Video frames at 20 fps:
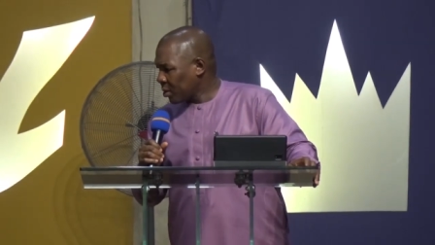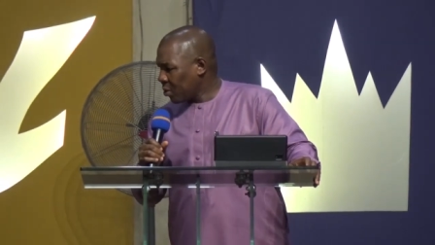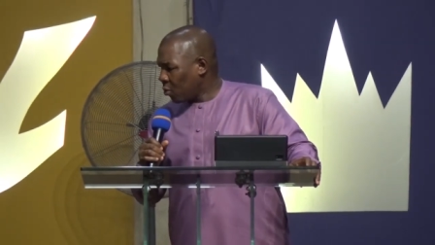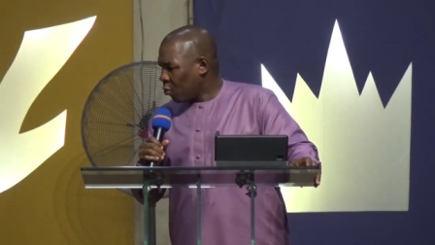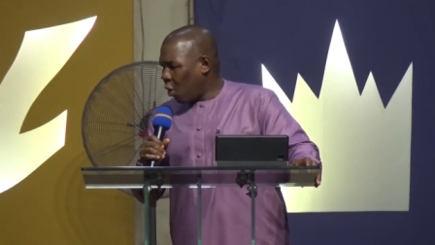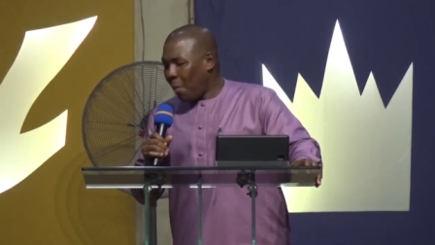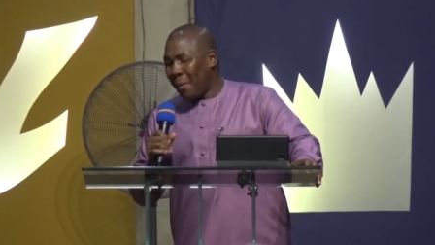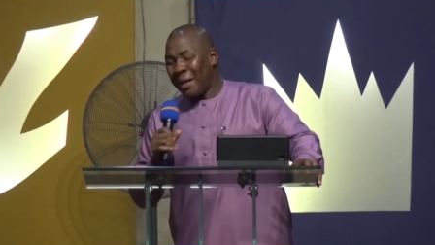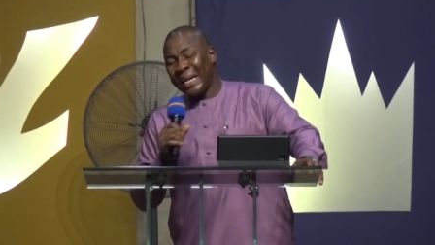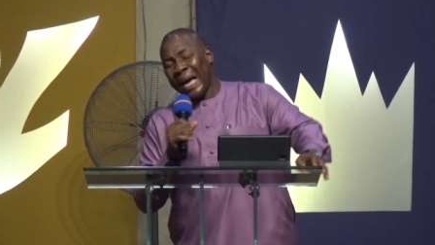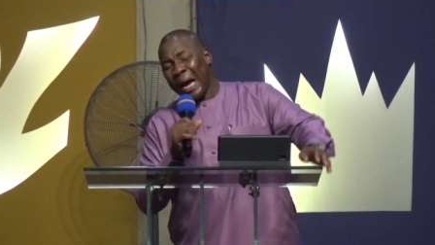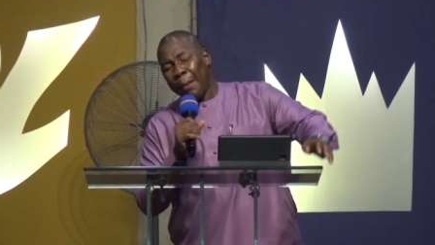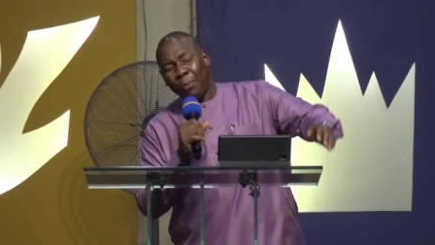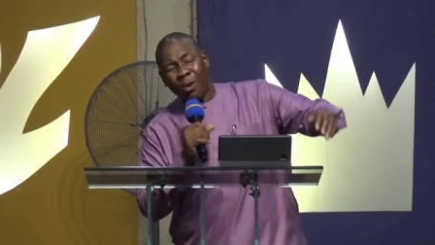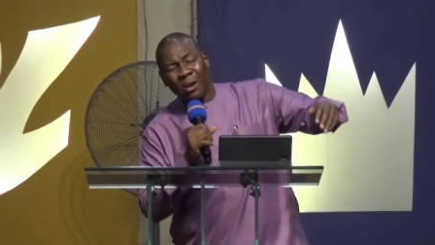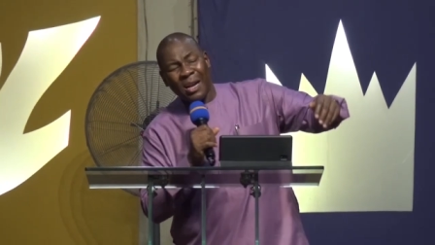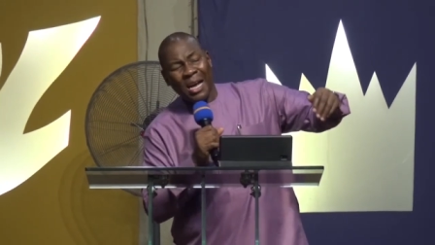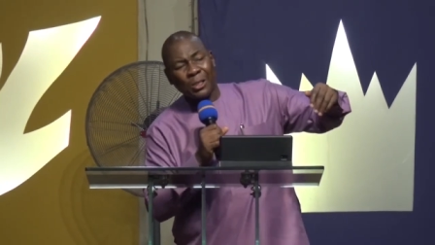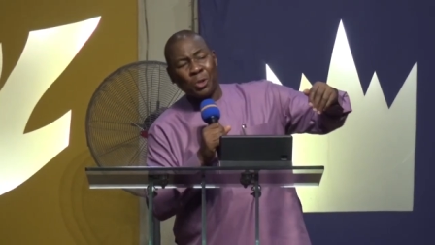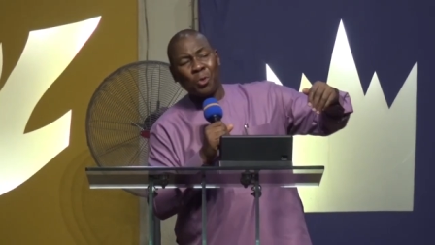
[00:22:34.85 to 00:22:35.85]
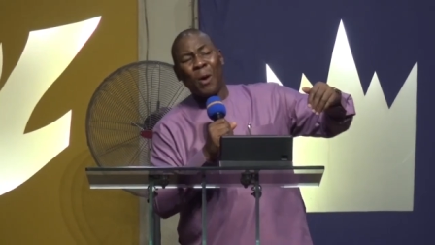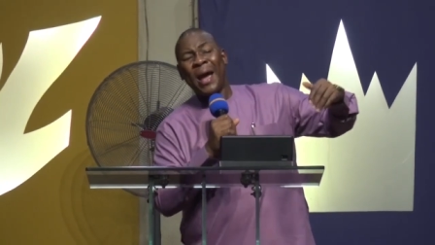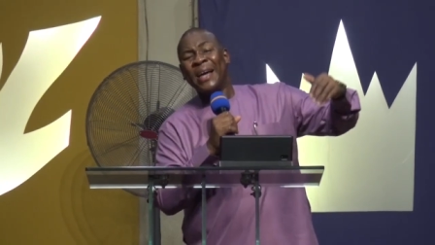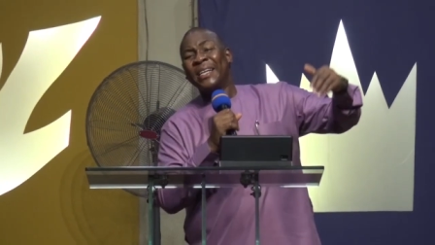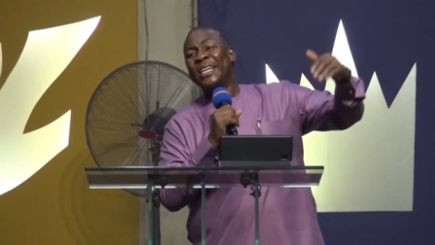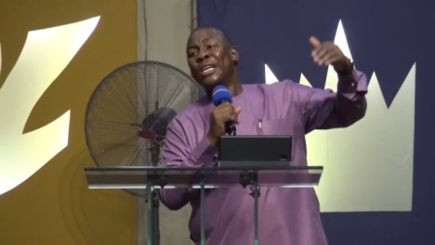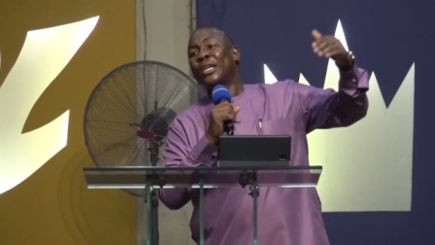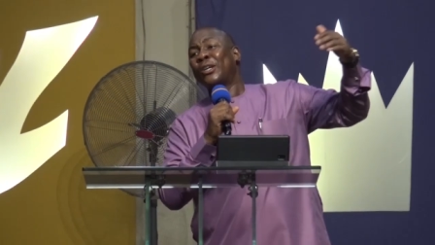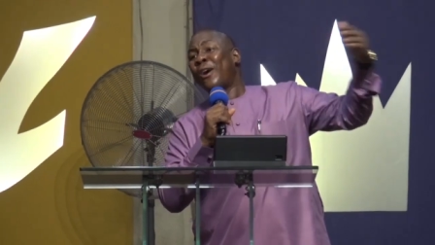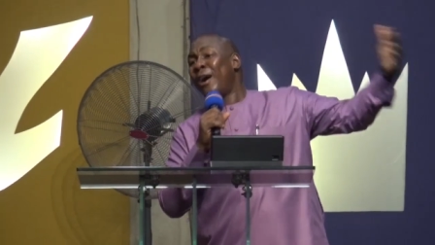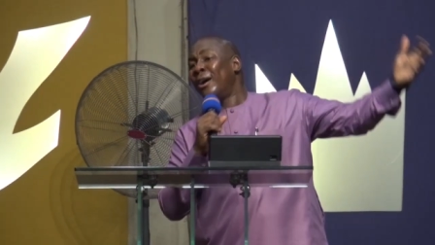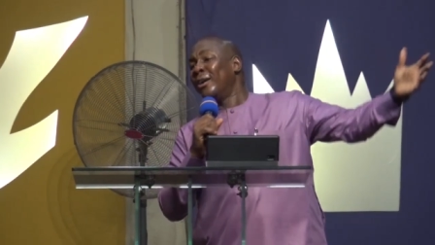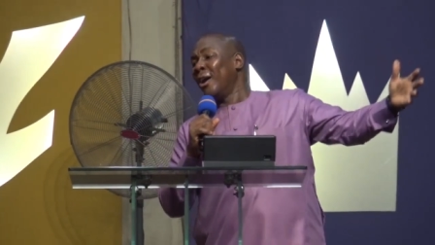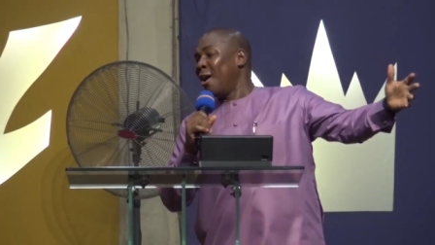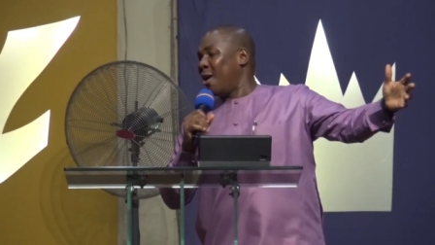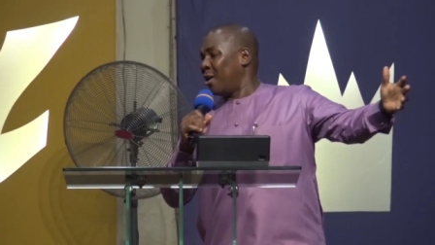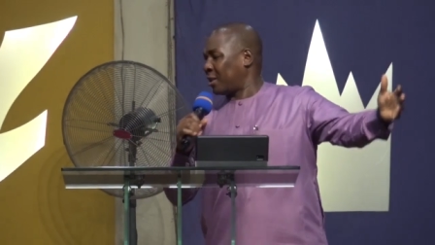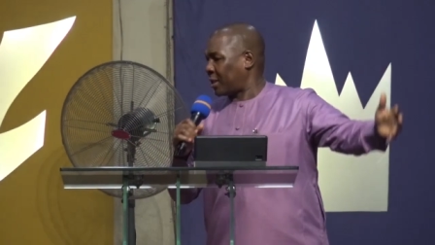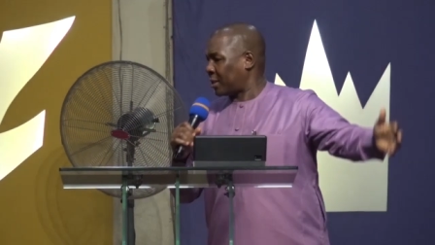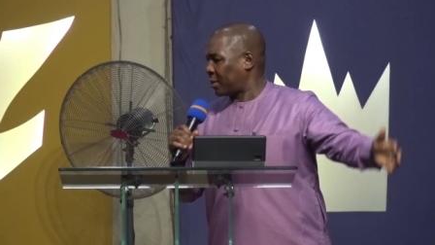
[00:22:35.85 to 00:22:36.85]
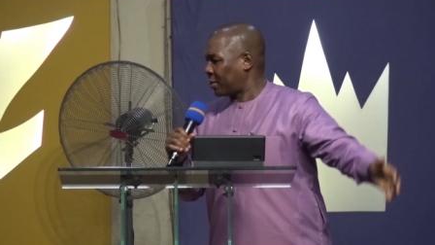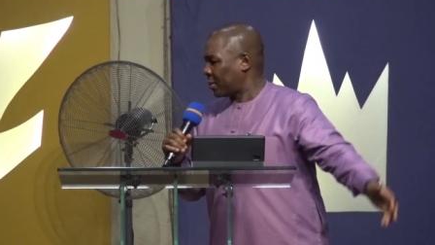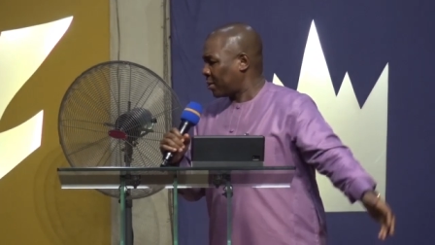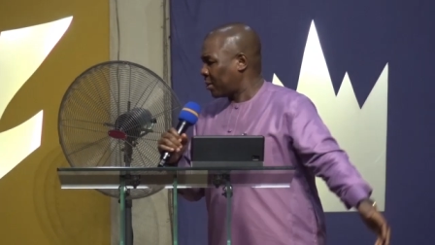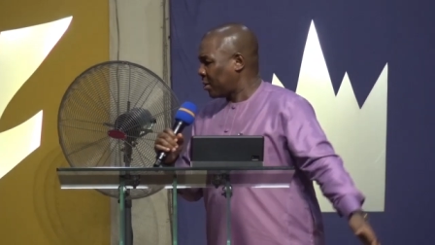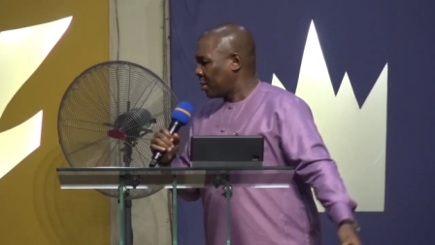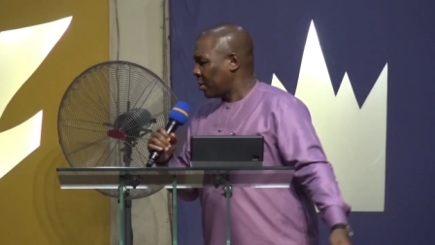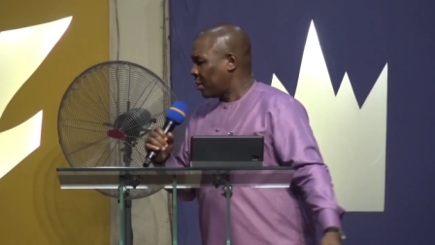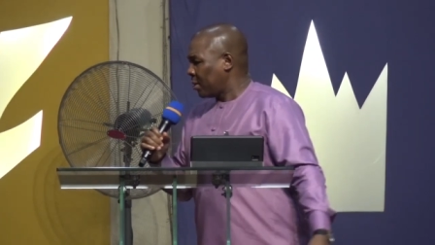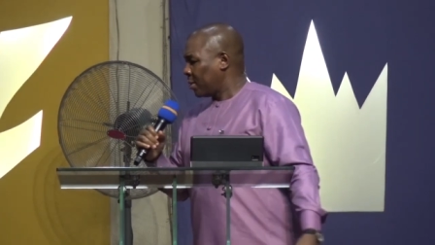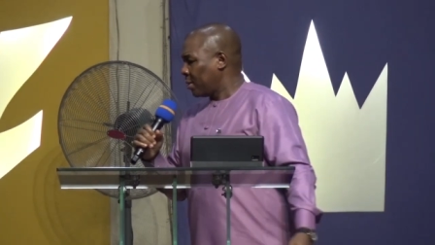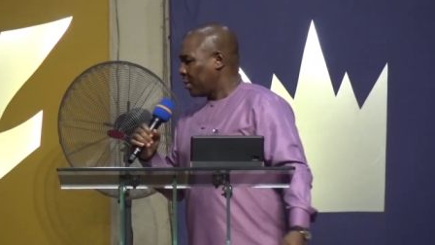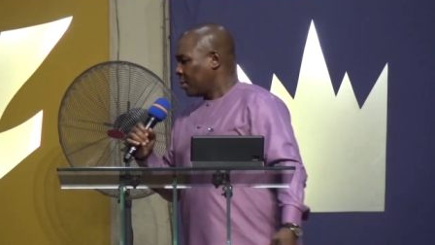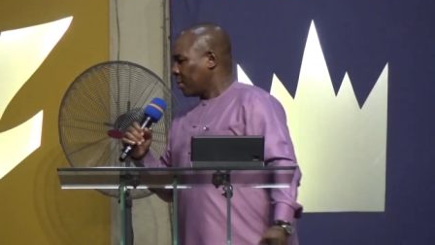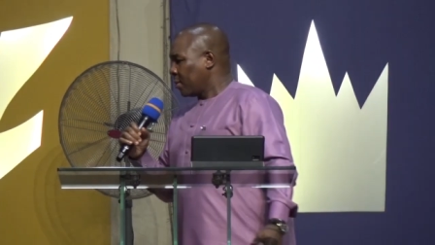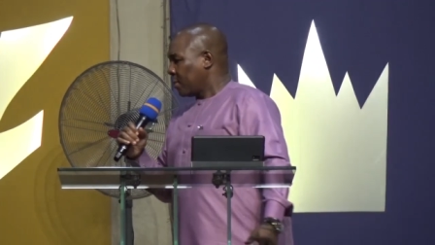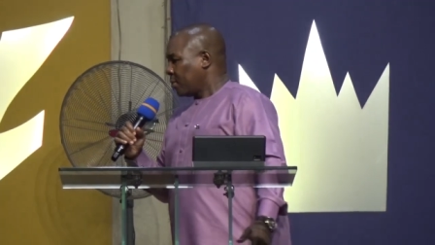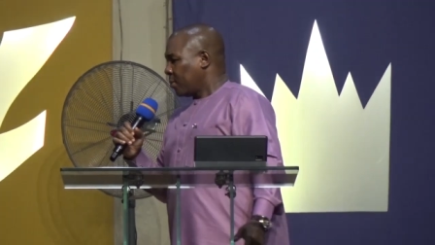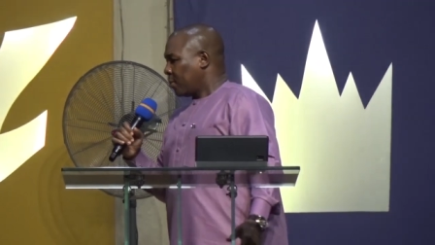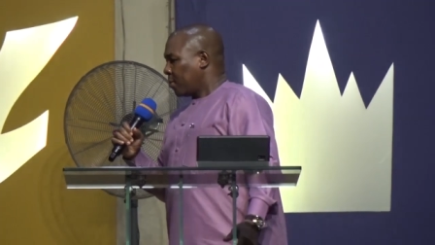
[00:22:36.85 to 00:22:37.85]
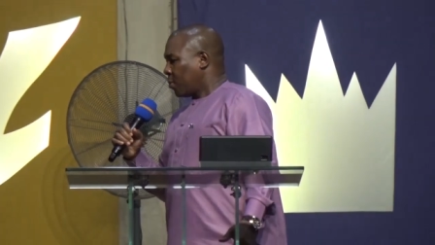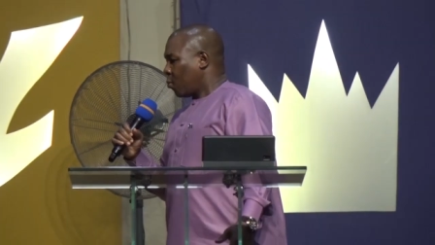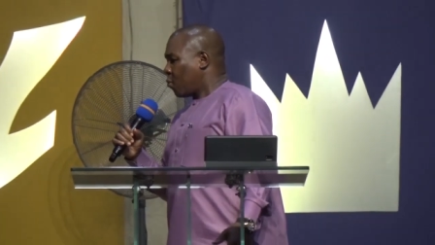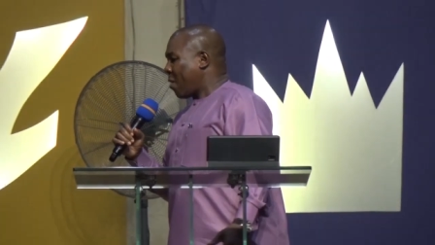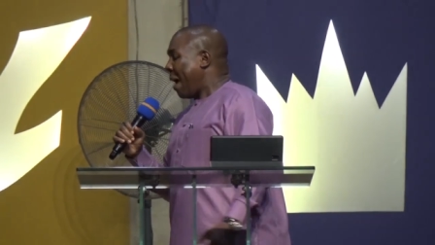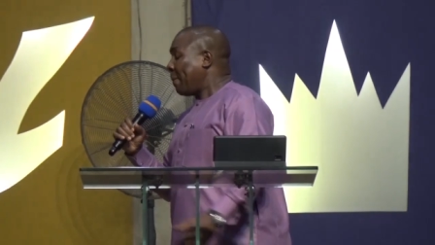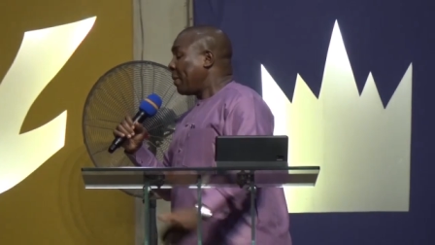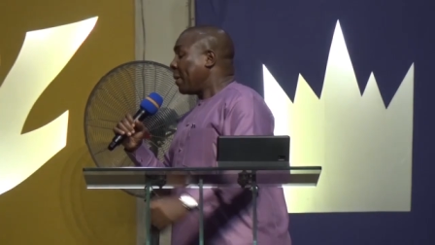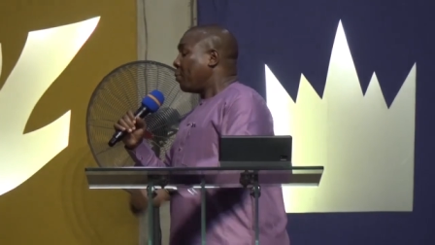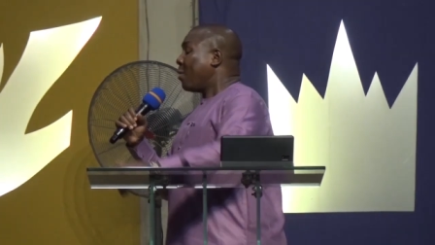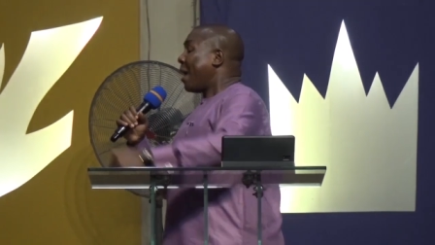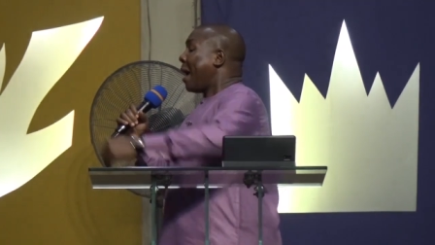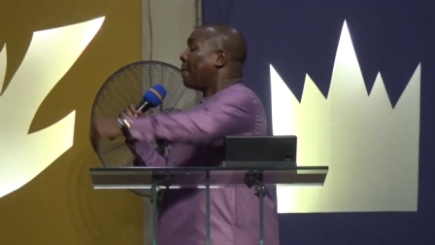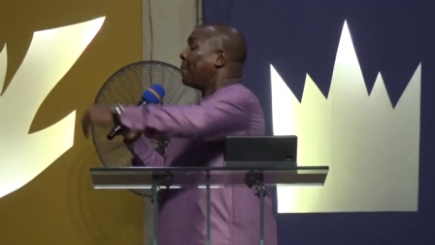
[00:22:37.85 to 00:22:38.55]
What about our brothers who are in the corners? Now people are